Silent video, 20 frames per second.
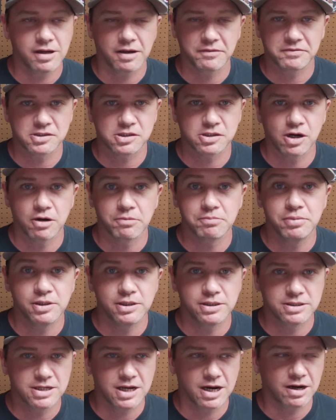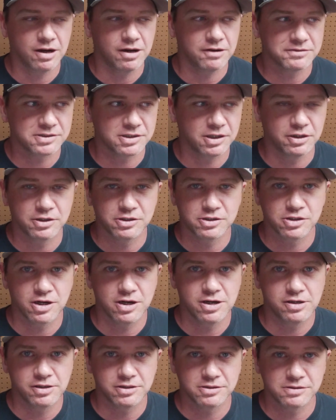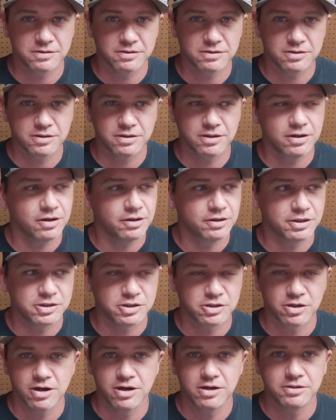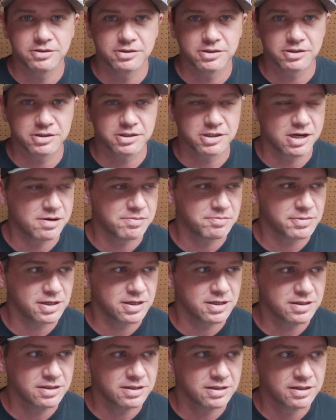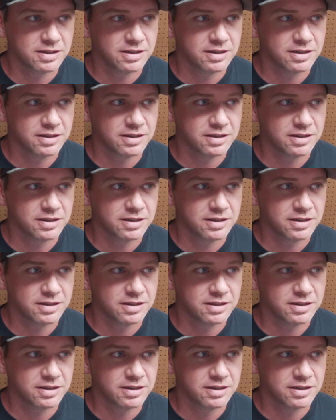You have to start putting tear-offs on the drone, on the drones or something.